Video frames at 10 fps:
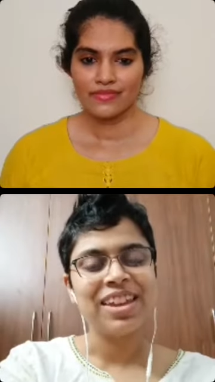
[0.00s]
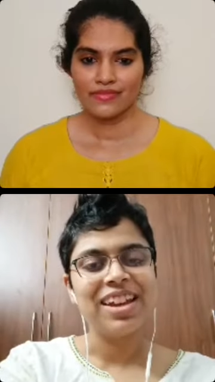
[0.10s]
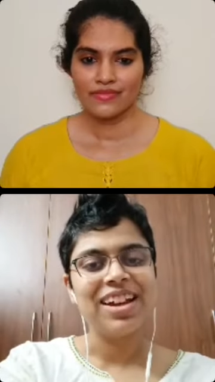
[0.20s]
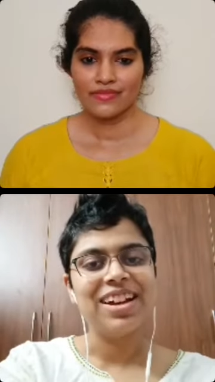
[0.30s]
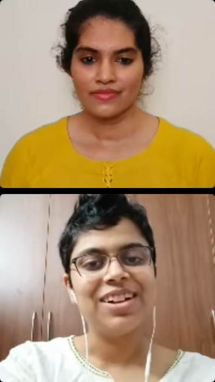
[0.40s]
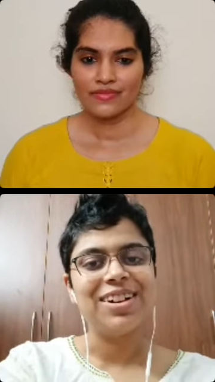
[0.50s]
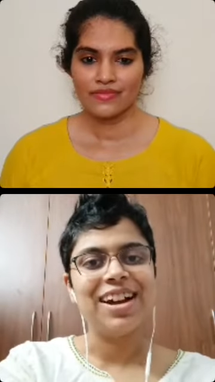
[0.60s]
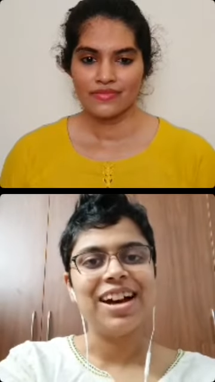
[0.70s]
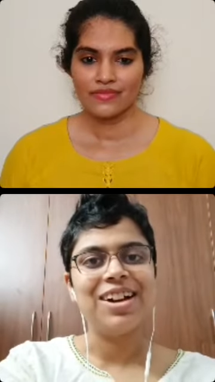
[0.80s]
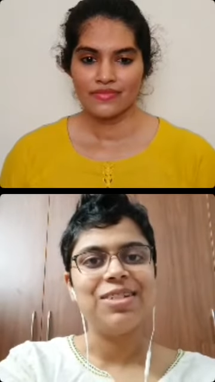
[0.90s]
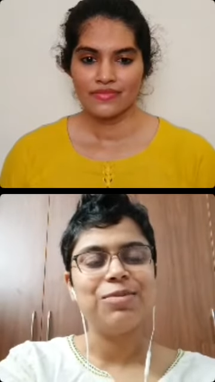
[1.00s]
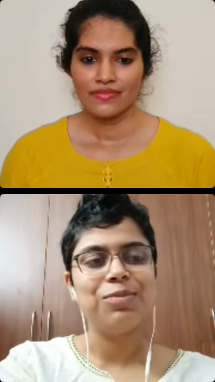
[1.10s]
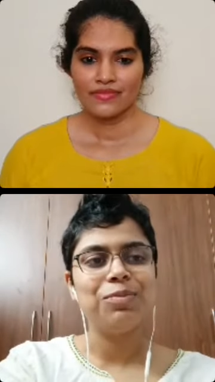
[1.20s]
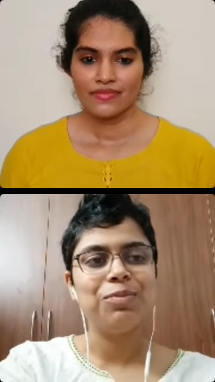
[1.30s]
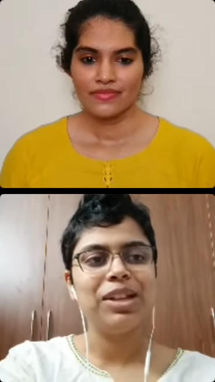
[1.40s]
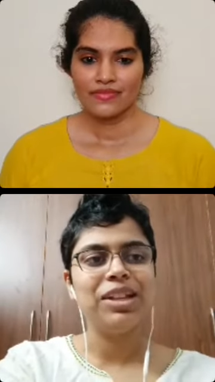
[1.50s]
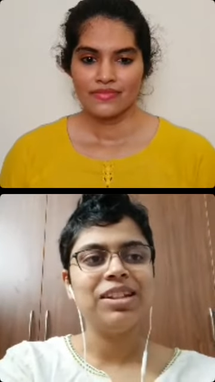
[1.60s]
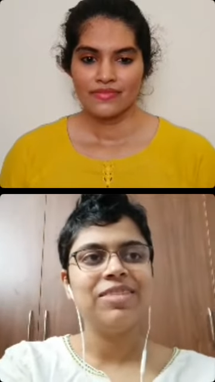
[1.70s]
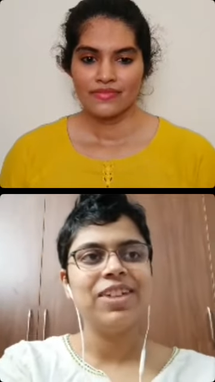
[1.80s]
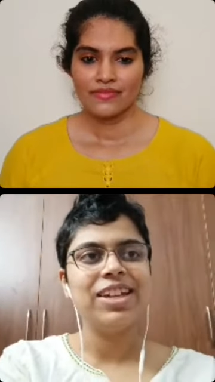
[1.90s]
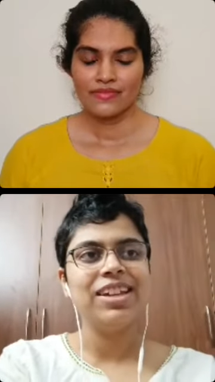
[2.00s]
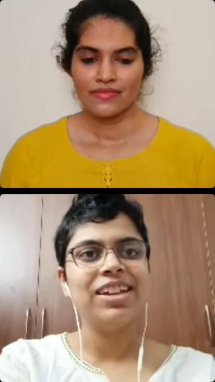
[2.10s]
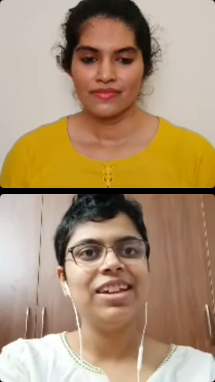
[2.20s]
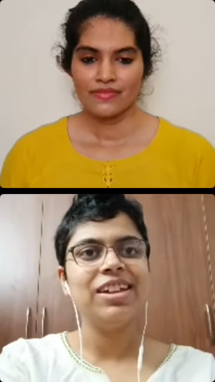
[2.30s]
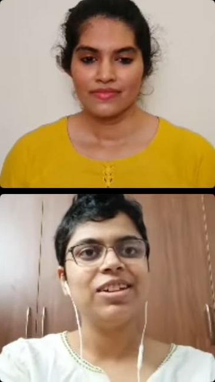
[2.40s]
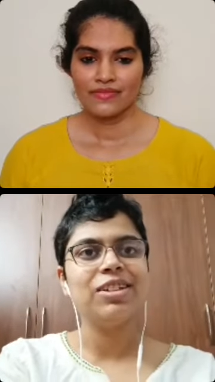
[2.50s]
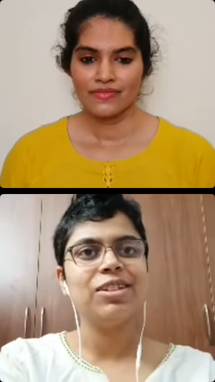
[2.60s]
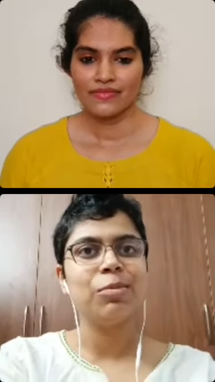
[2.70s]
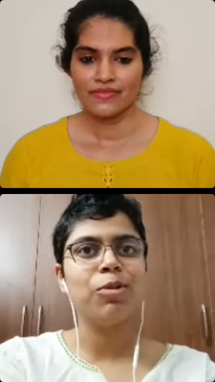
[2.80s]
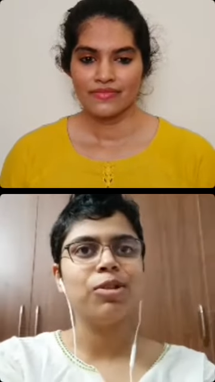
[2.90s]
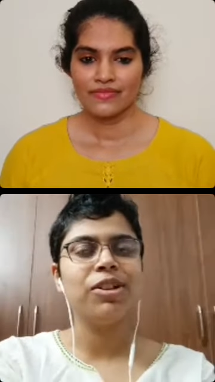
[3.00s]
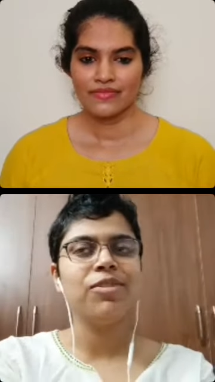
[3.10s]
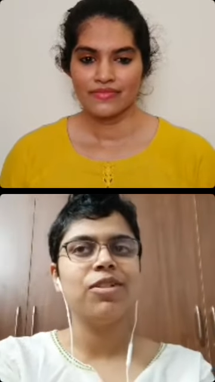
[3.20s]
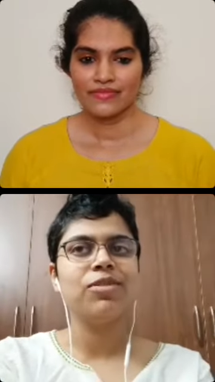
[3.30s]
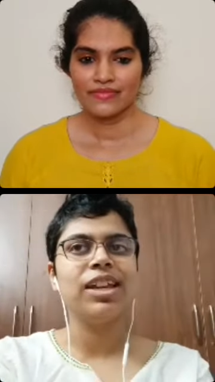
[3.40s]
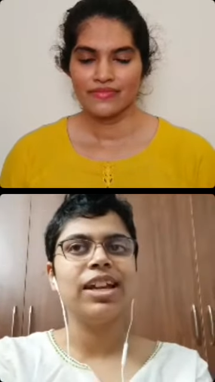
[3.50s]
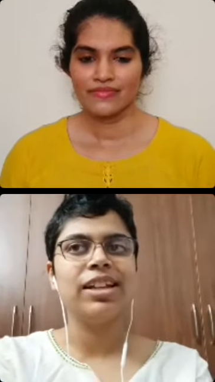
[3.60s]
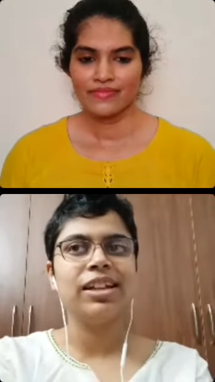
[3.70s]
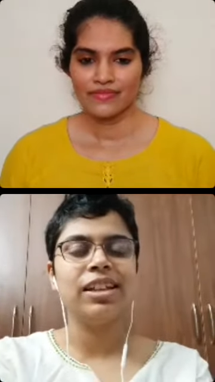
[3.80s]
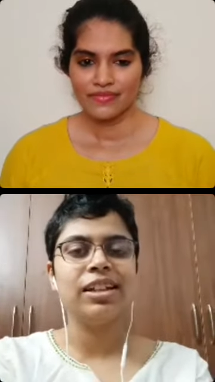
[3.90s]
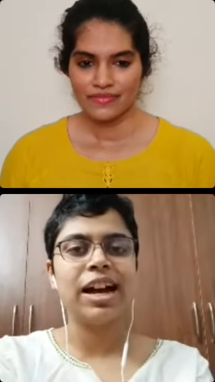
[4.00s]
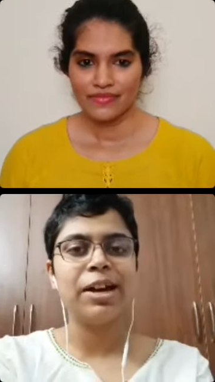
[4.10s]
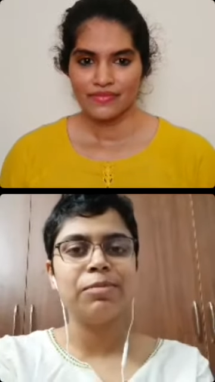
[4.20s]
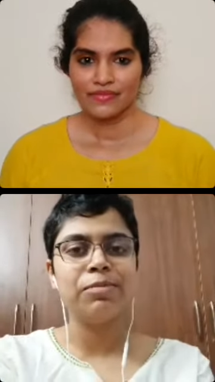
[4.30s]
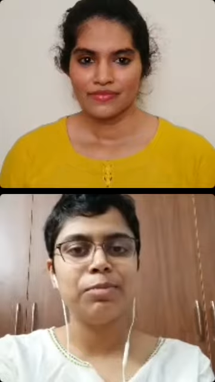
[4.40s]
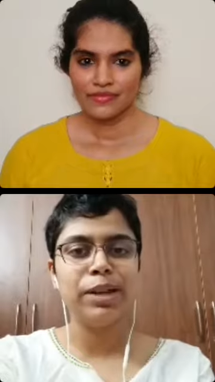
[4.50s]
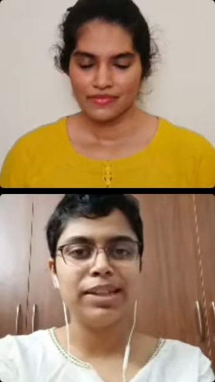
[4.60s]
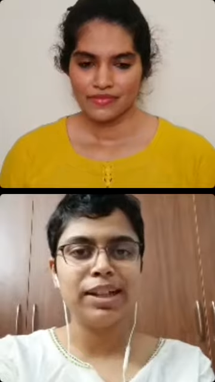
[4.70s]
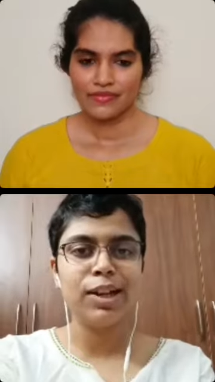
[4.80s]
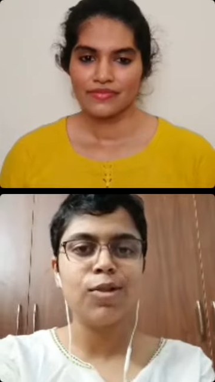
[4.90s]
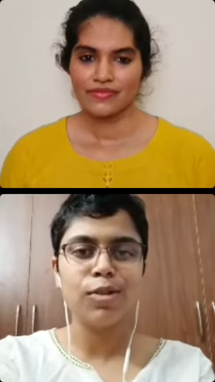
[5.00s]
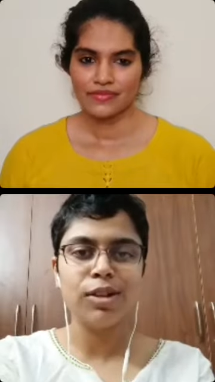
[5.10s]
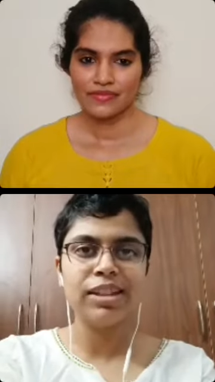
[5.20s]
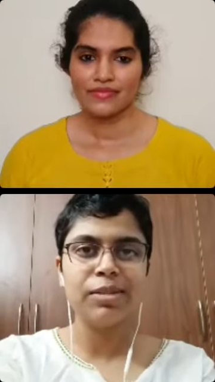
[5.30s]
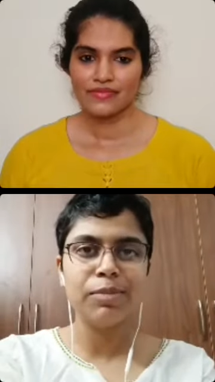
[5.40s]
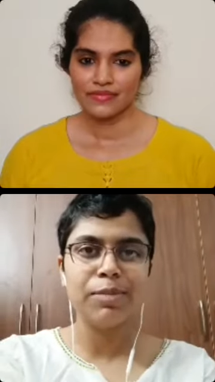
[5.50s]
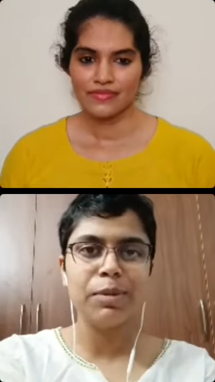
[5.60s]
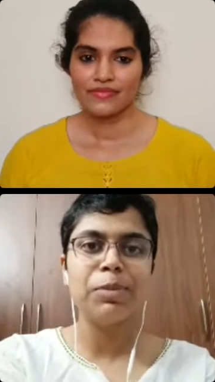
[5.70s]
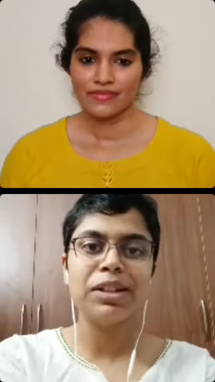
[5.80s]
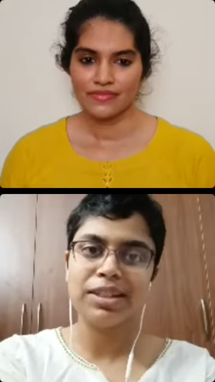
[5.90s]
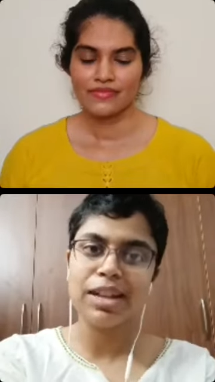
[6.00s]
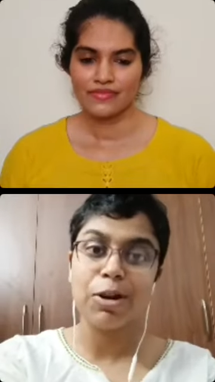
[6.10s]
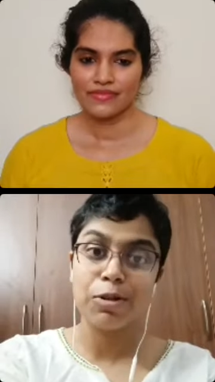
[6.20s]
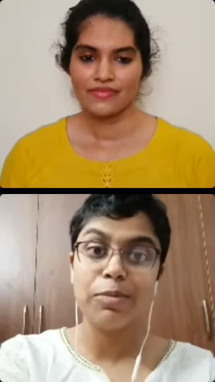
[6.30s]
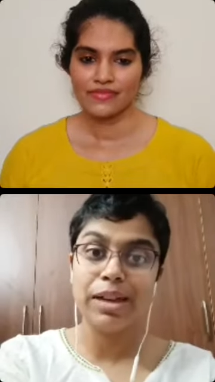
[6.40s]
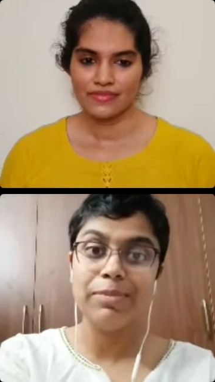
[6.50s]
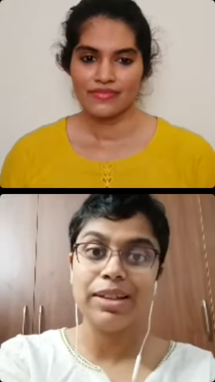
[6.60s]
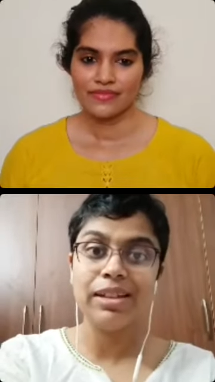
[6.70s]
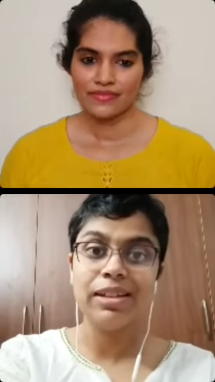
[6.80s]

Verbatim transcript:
Speaker 1: uh, had been very supportive of the idea that I'm basically holding the baby, but it's our baby.